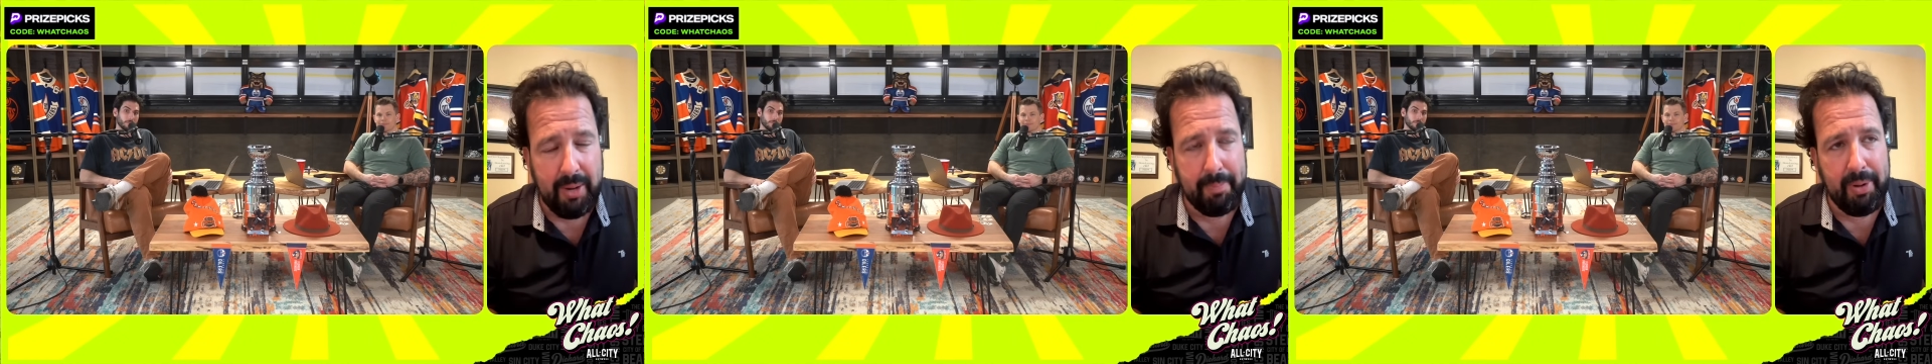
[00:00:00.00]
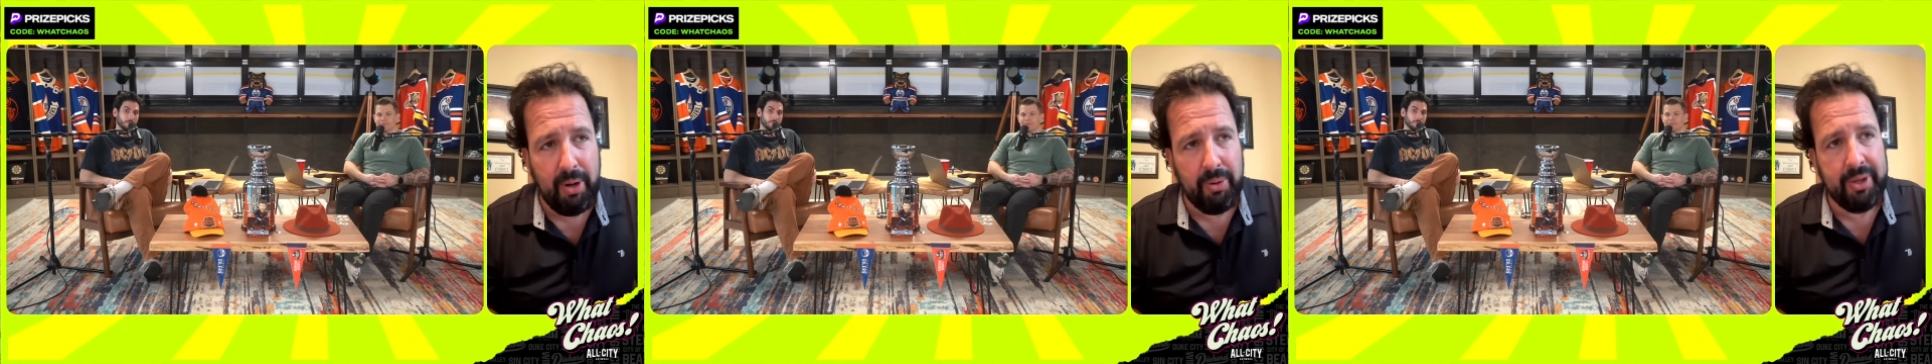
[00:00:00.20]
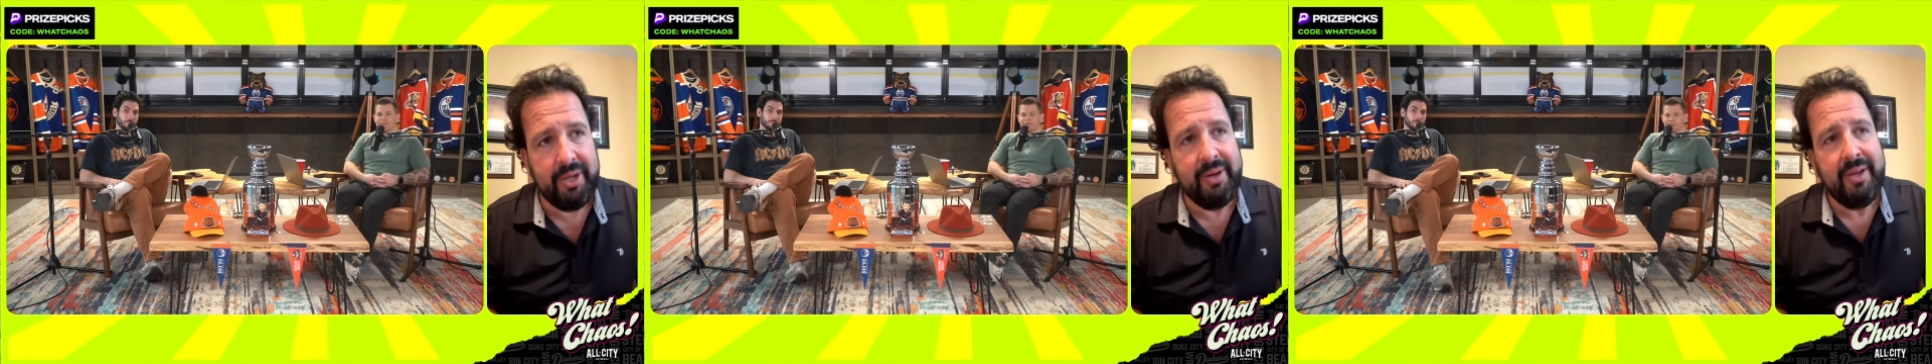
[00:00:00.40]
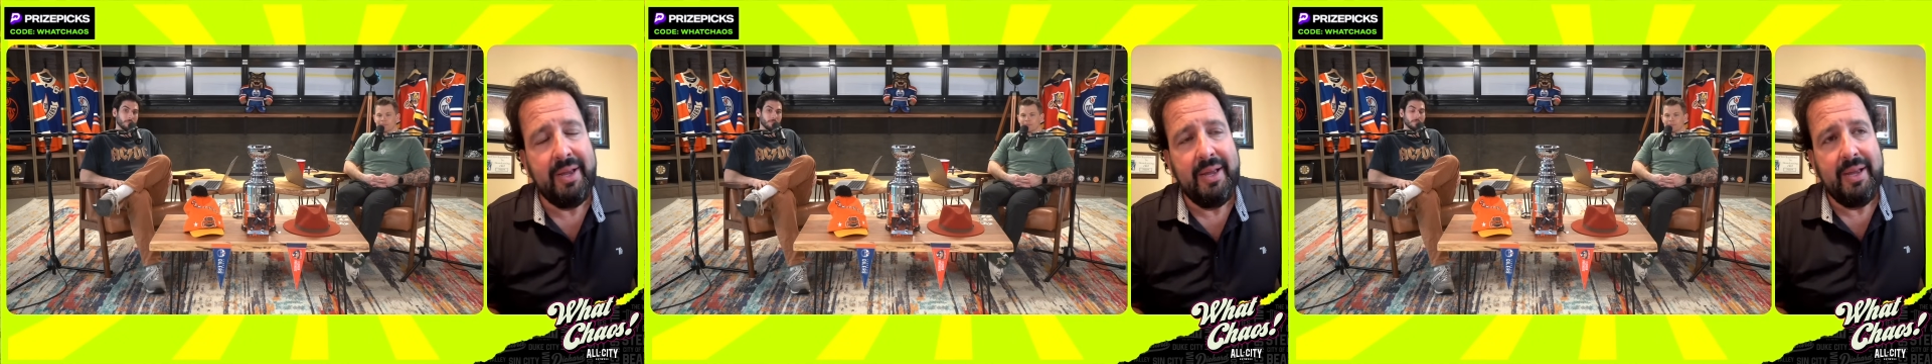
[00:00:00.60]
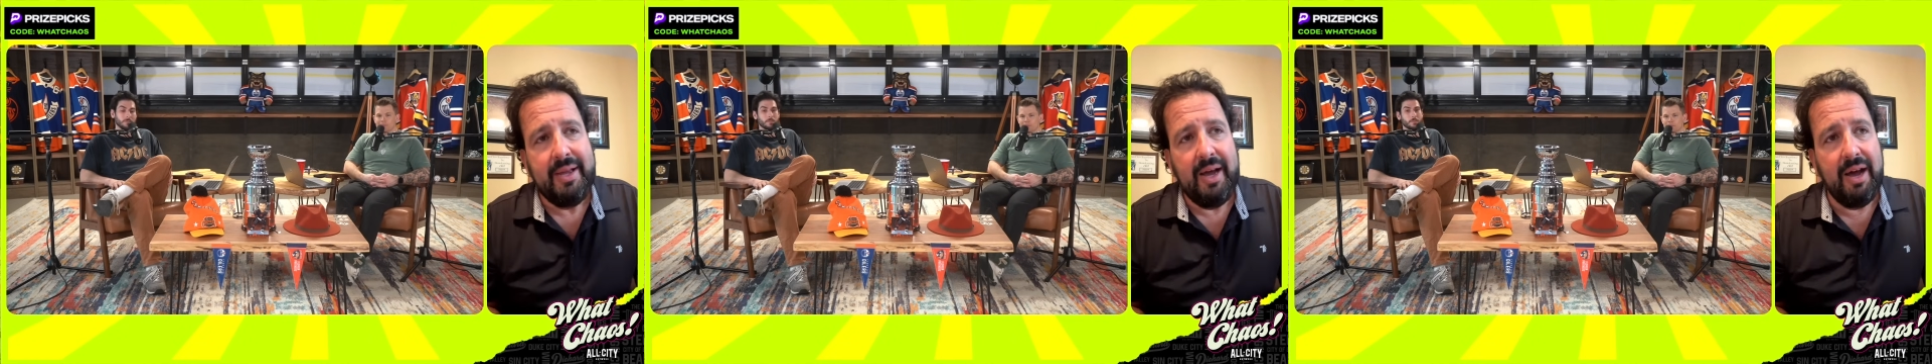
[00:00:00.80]
opponent.
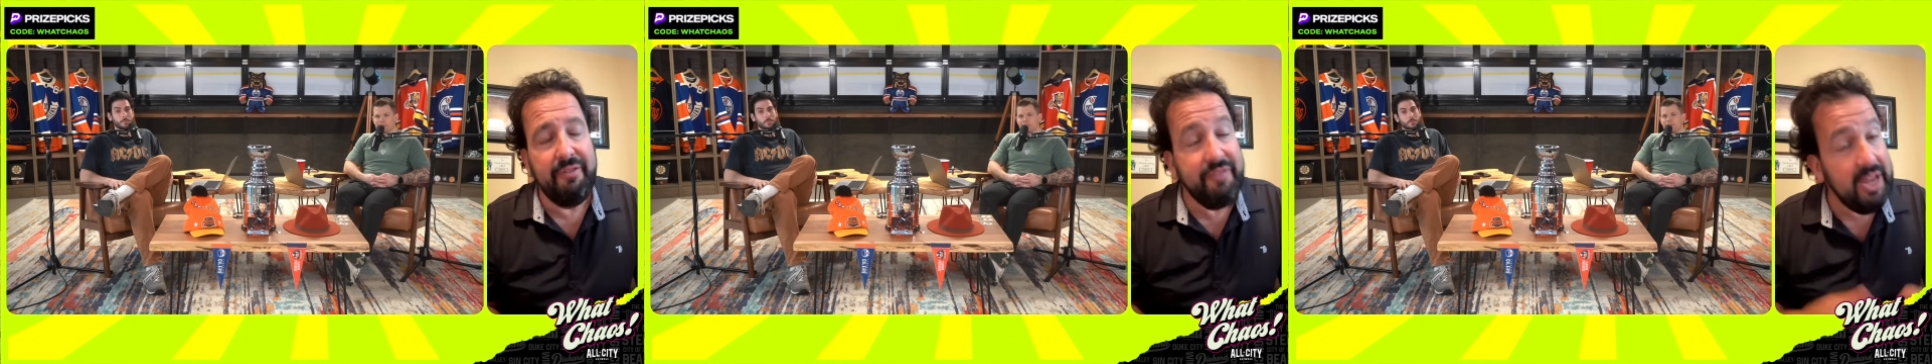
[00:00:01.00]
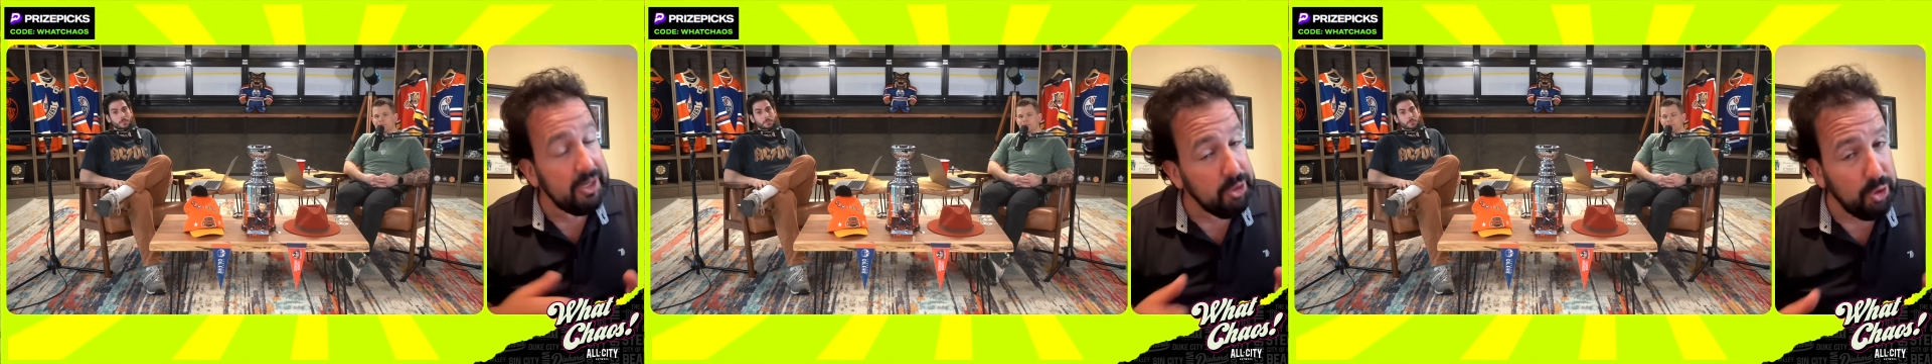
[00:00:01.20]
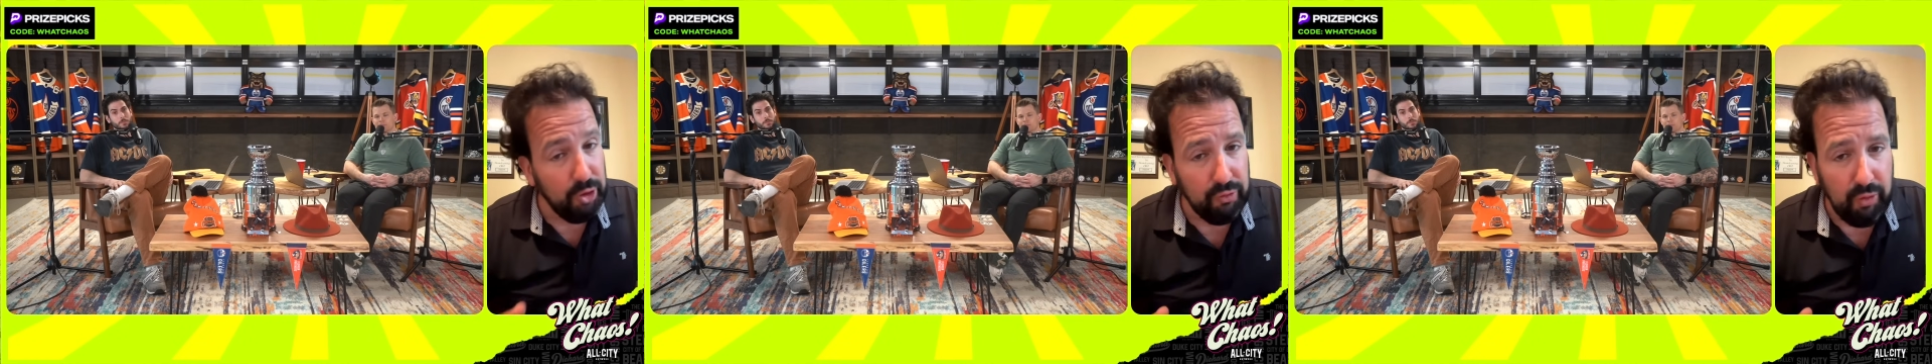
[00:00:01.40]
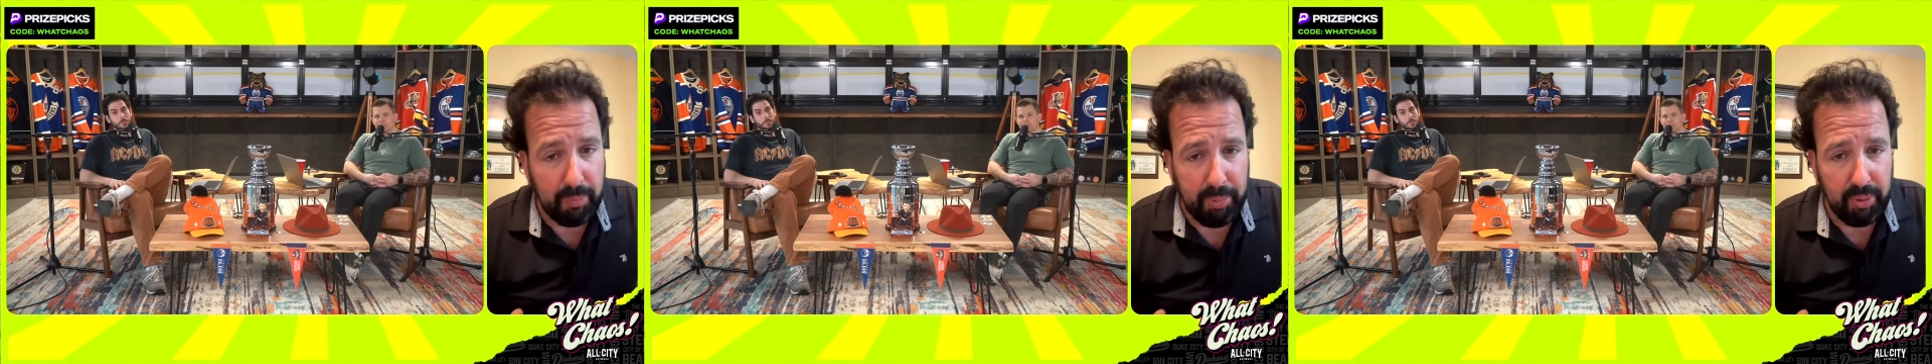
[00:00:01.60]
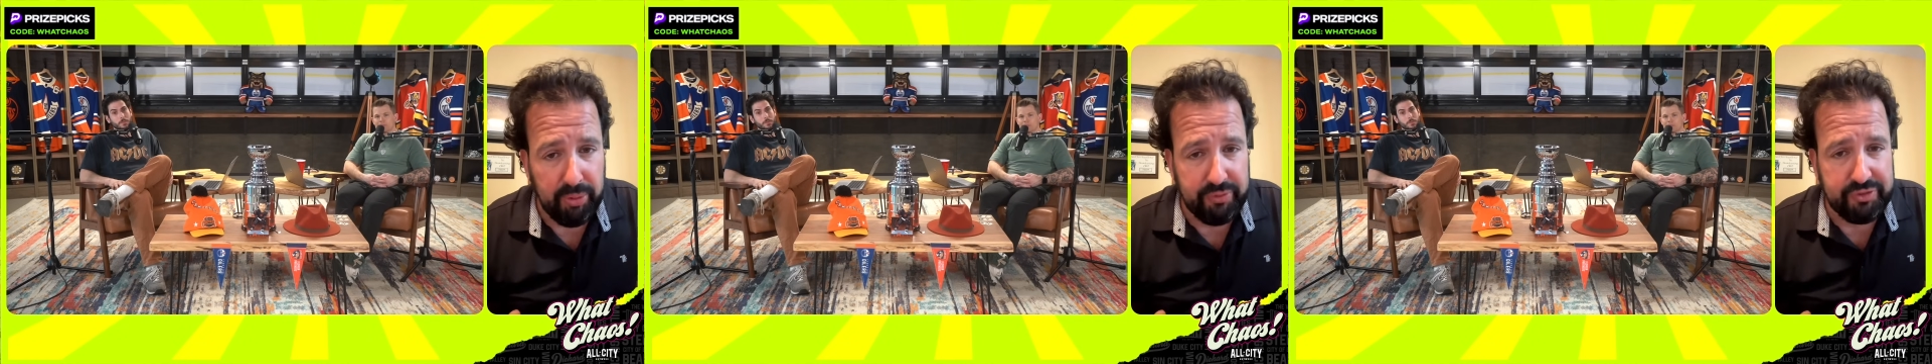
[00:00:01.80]
Vancouver
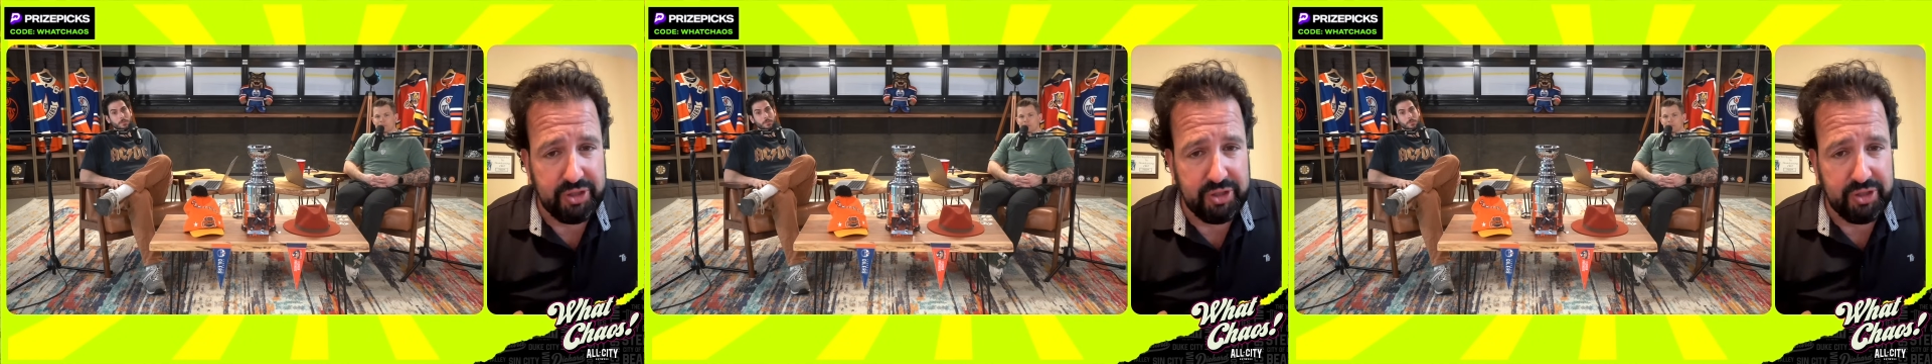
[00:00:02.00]
proved